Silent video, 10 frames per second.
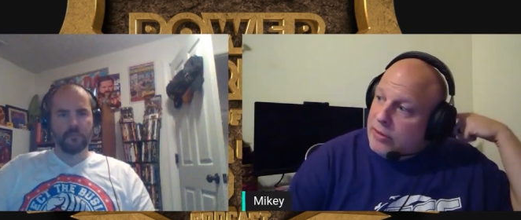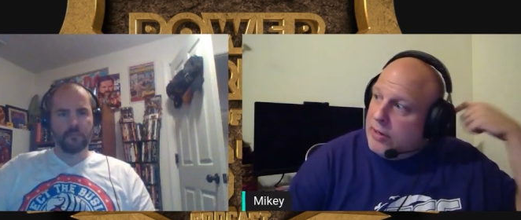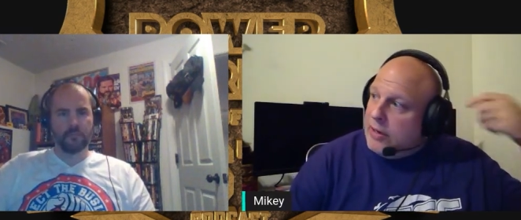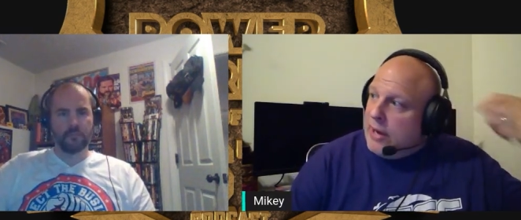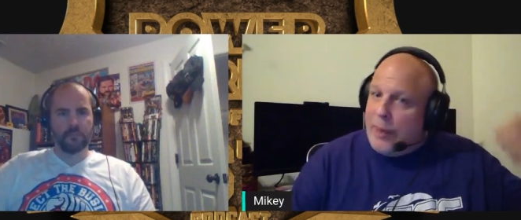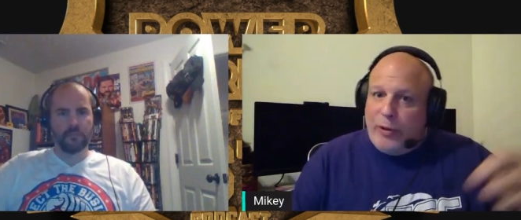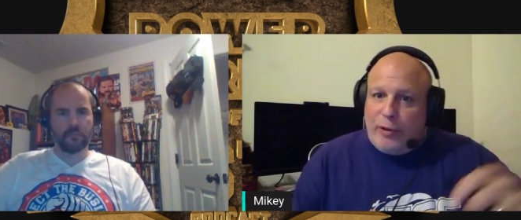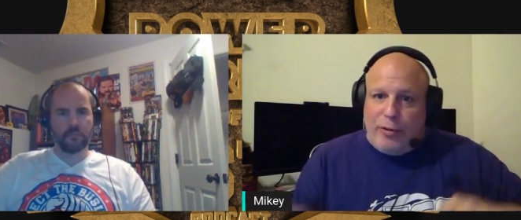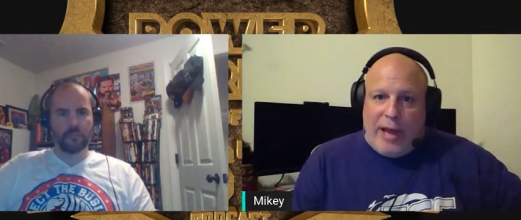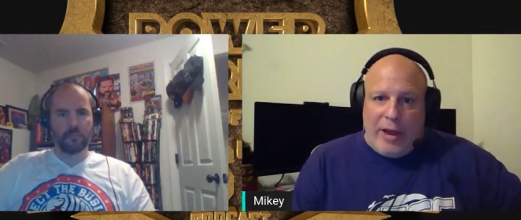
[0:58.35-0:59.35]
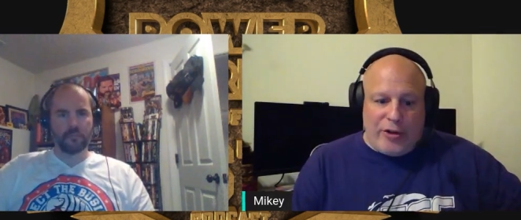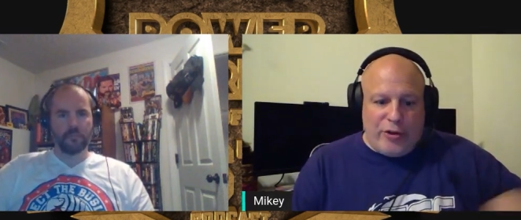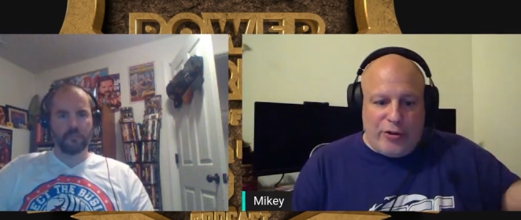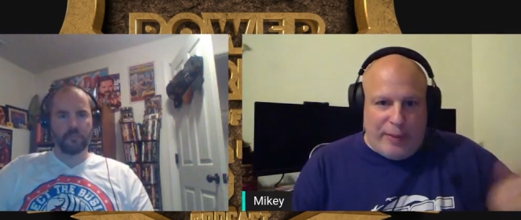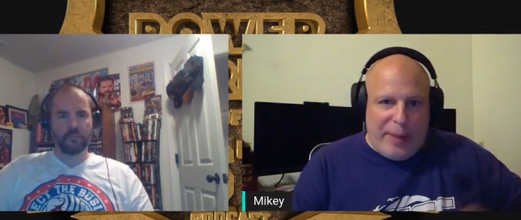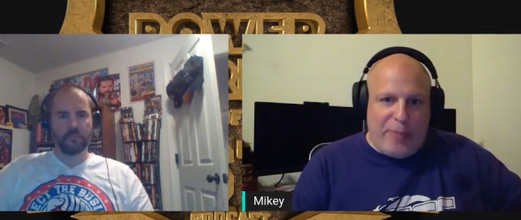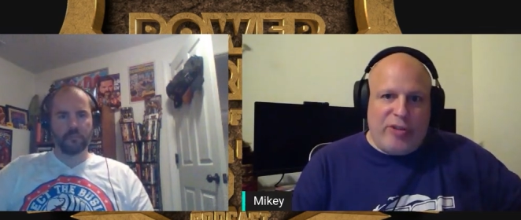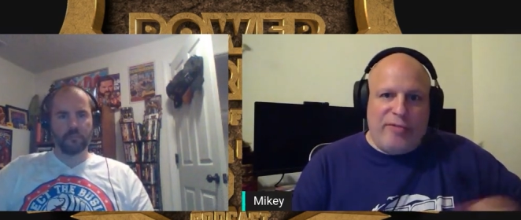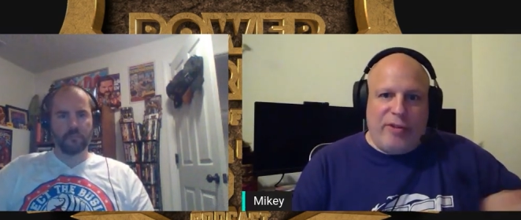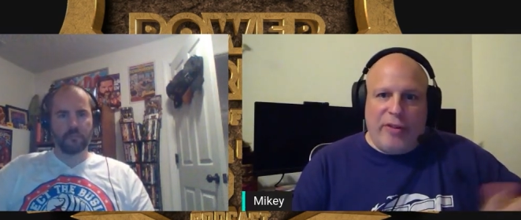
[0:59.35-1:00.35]
Speaker 1: And I would look through the house shows. My name
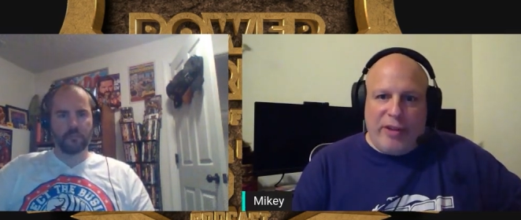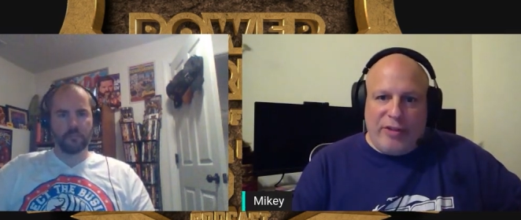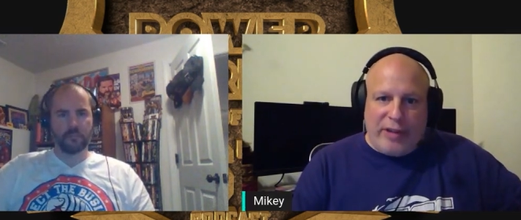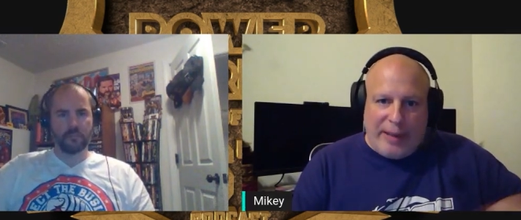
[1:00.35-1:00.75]
was never on the list.